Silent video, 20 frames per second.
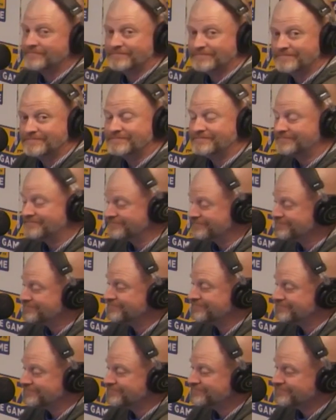
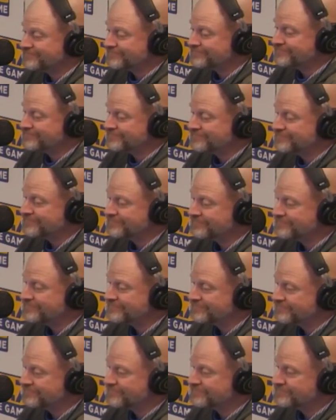
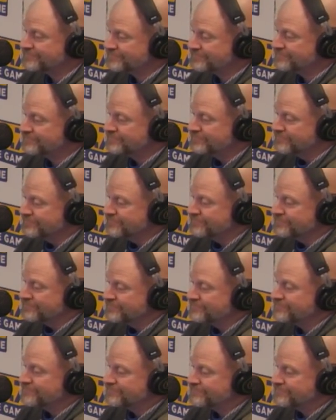
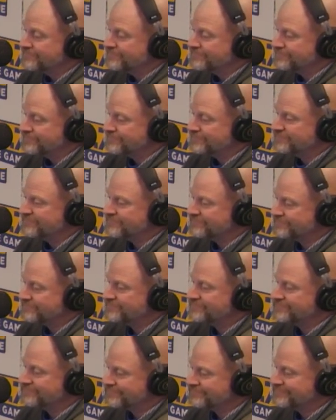
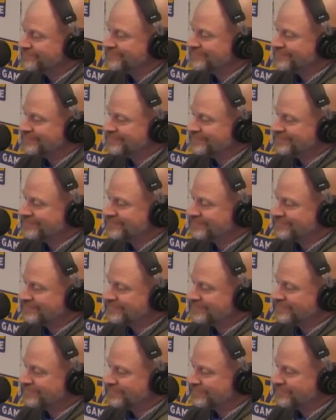
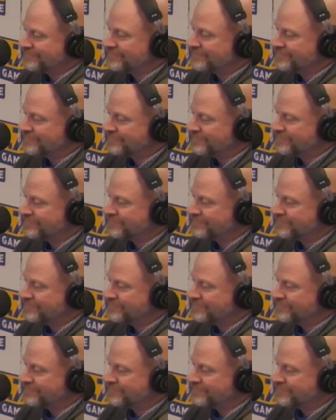(silent)